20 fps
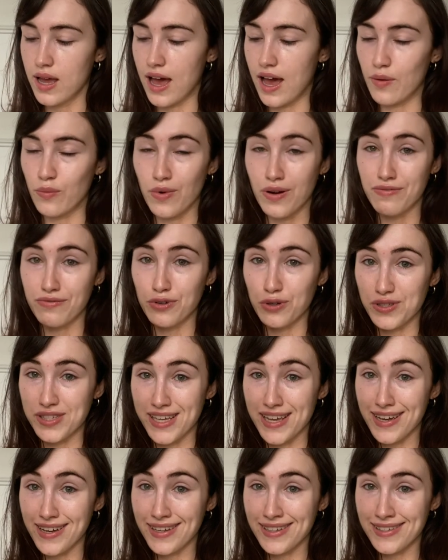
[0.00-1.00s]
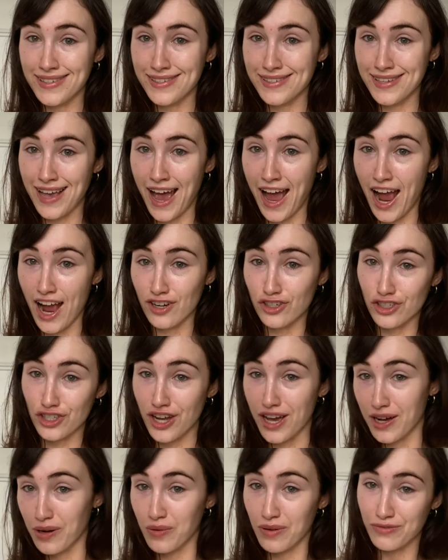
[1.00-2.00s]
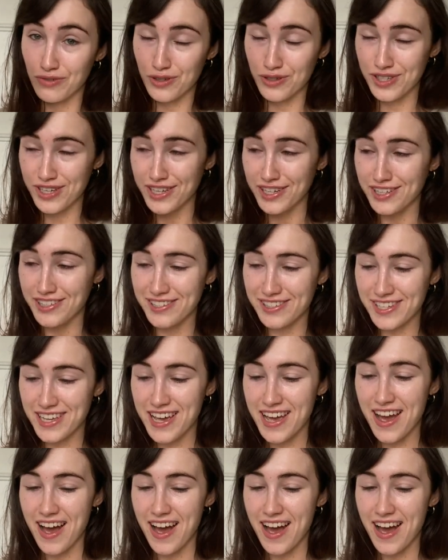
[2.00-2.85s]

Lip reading: and 146, hashtag 146.